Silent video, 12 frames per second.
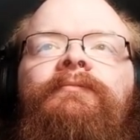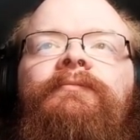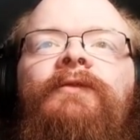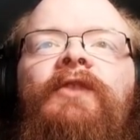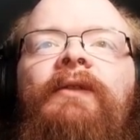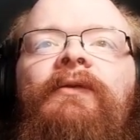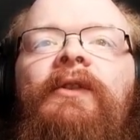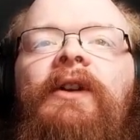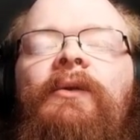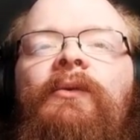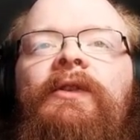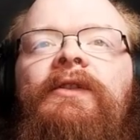So I have to figure
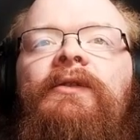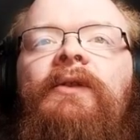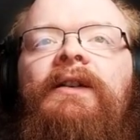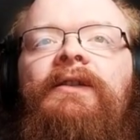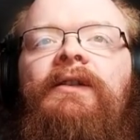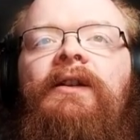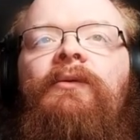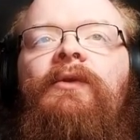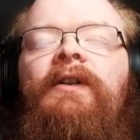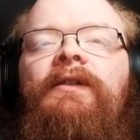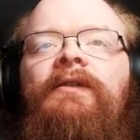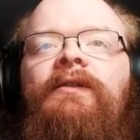out which direction I
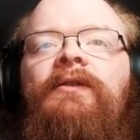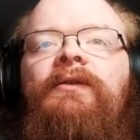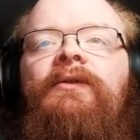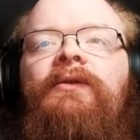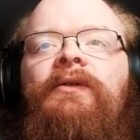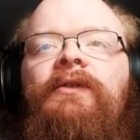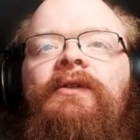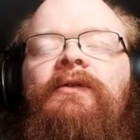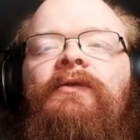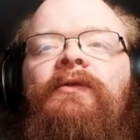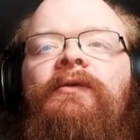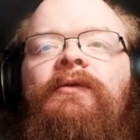want to sort
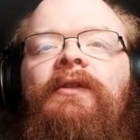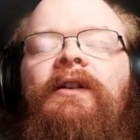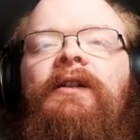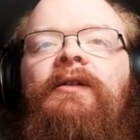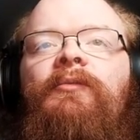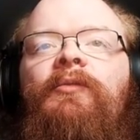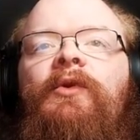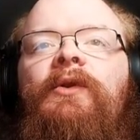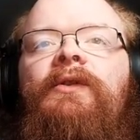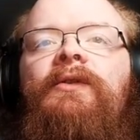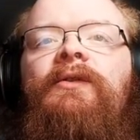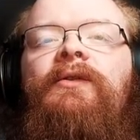of
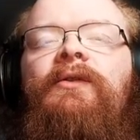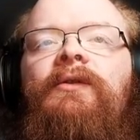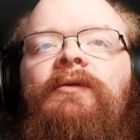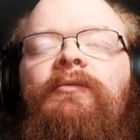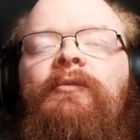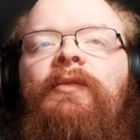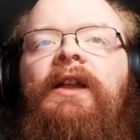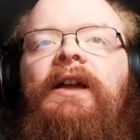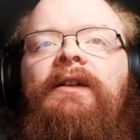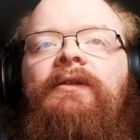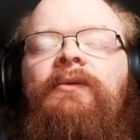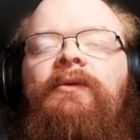push
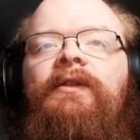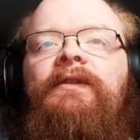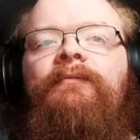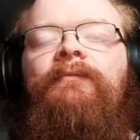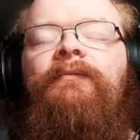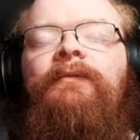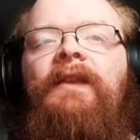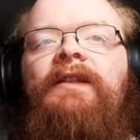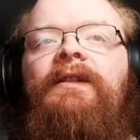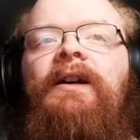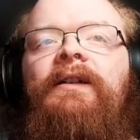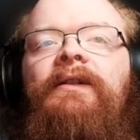black towards. He has
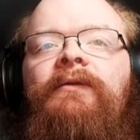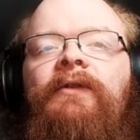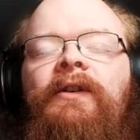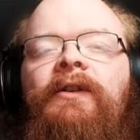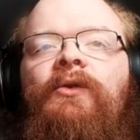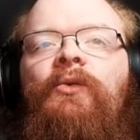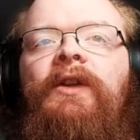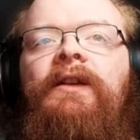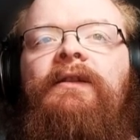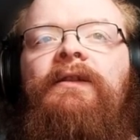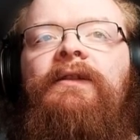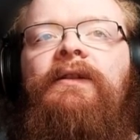a lot of
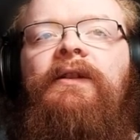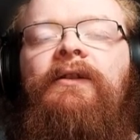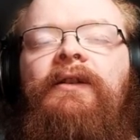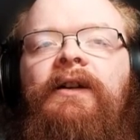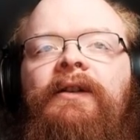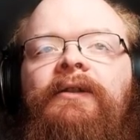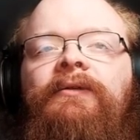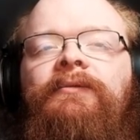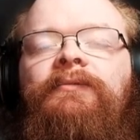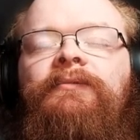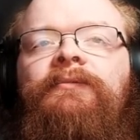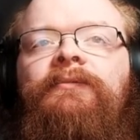weakness here now
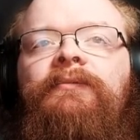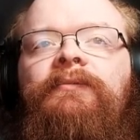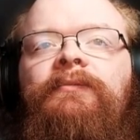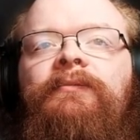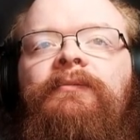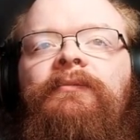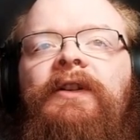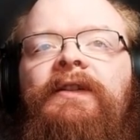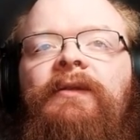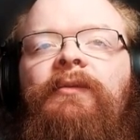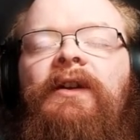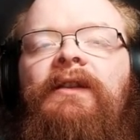because
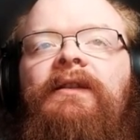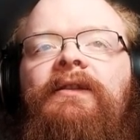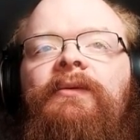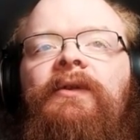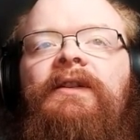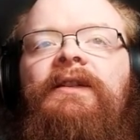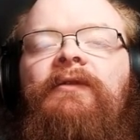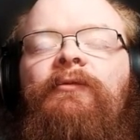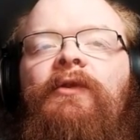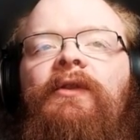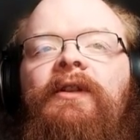he played this one instead of pulling